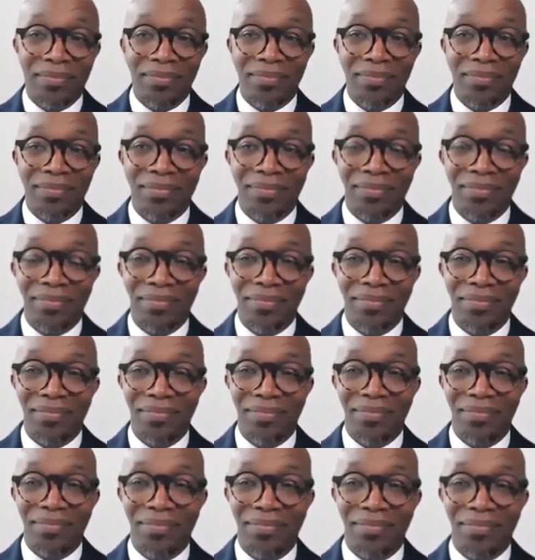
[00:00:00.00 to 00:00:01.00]

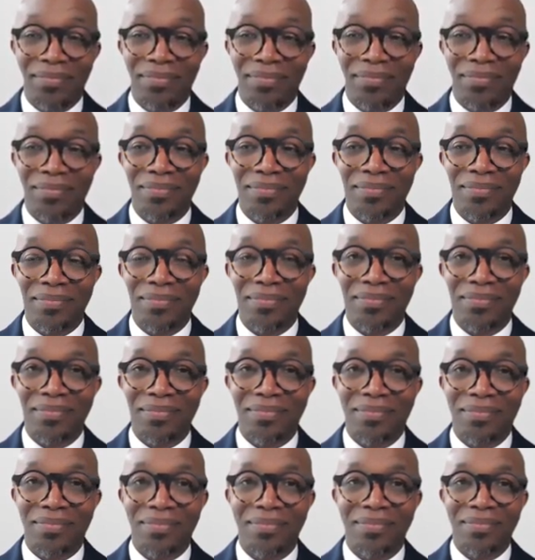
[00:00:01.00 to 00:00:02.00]

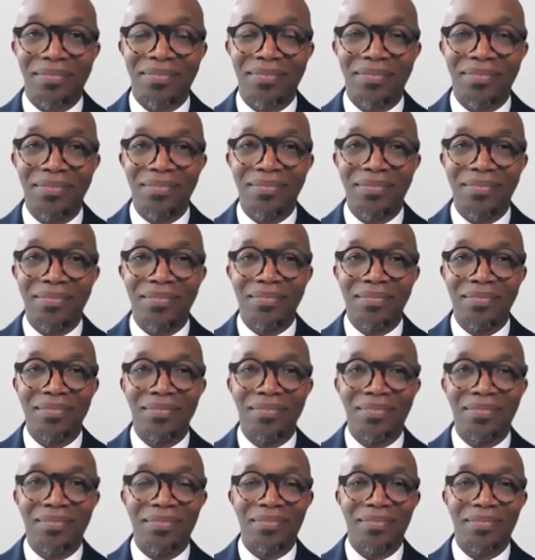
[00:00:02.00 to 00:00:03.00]

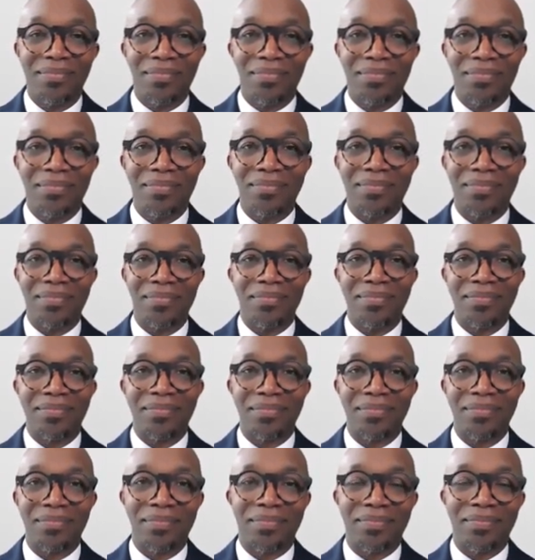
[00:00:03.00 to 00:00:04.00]

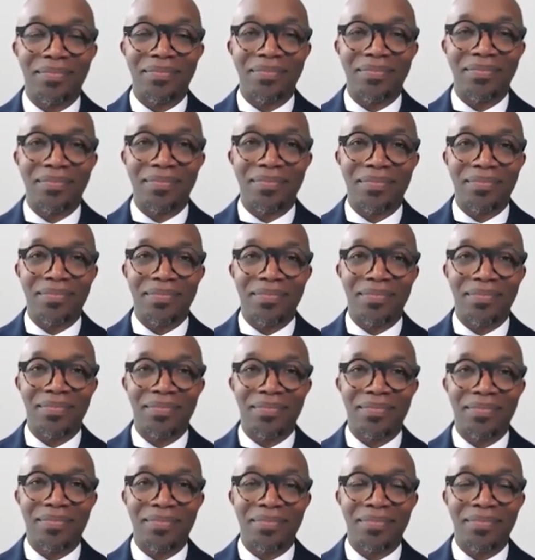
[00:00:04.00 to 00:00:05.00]

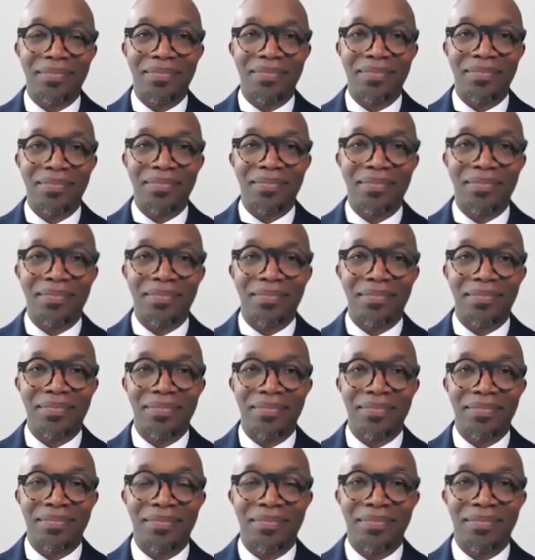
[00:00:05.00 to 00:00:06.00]

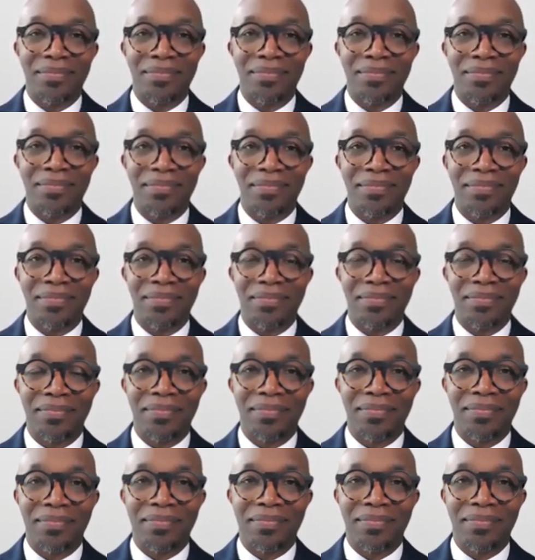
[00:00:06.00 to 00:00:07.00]

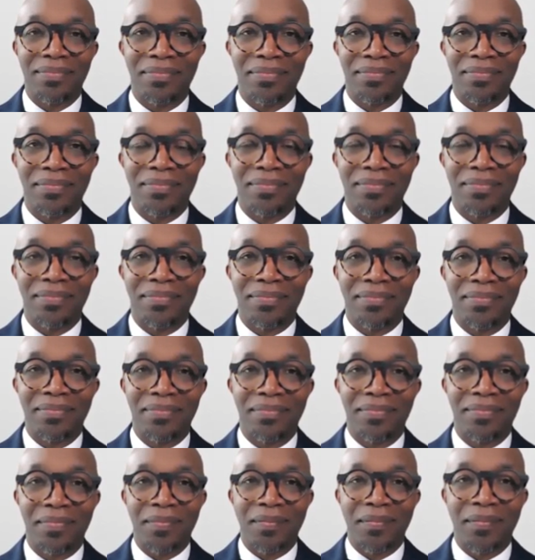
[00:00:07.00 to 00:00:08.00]
(not speaking)